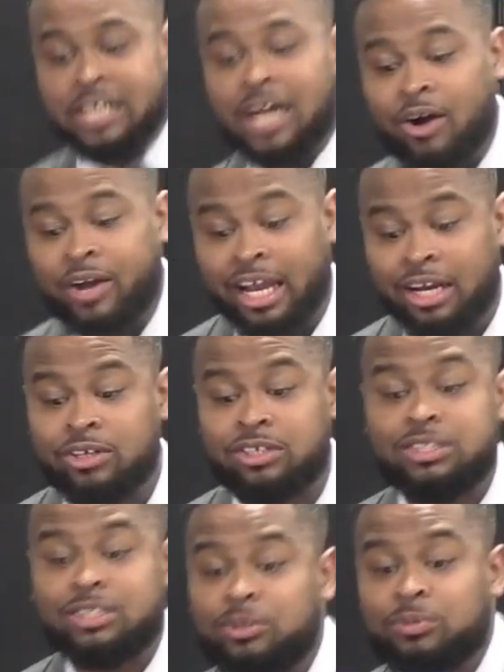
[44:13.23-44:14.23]
okay, look
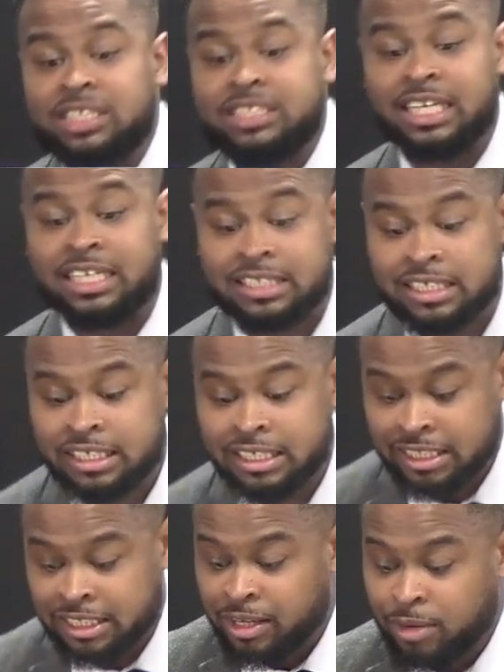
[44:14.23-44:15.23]
what it says.
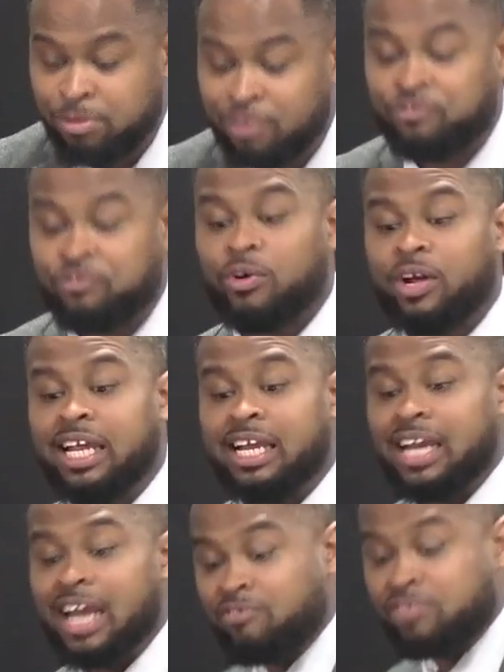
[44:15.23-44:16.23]
Before he
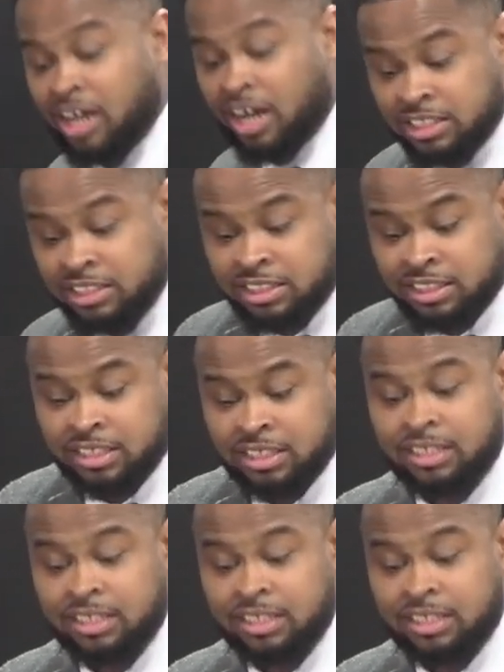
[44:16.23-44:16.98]
left us,